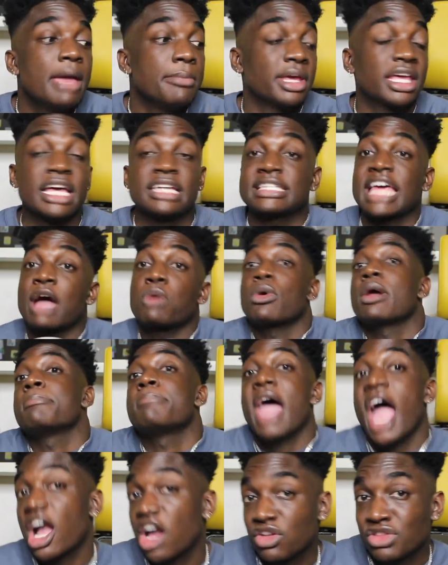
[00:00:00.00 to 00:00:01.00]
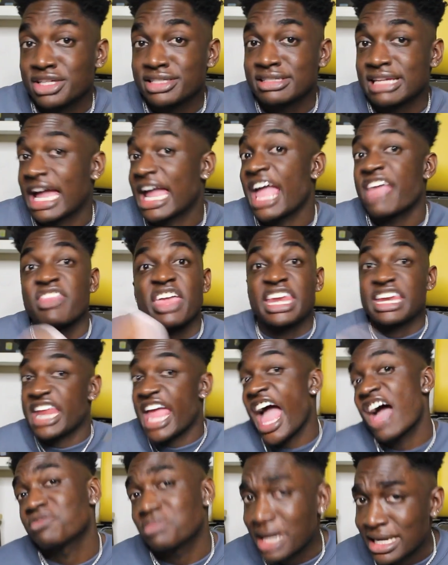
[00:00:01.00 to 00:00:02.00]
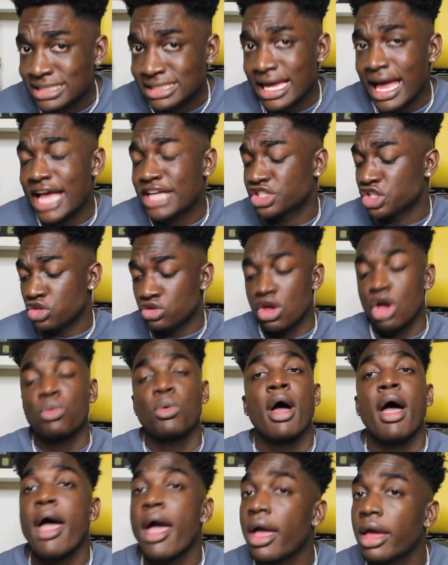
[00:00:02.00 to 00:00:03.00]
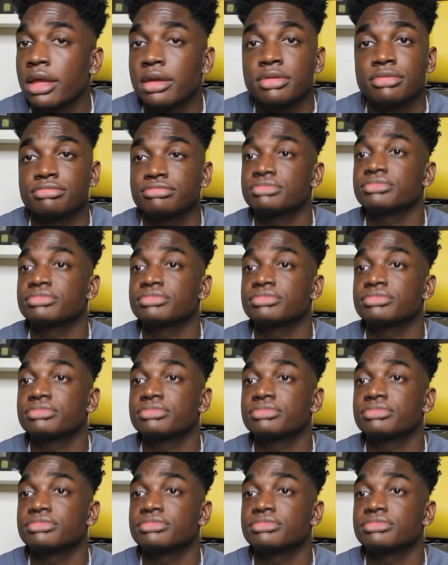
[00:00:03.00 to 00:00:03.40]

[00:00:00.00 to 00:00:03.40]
because I went back on the site and they didn't have my size. You know what?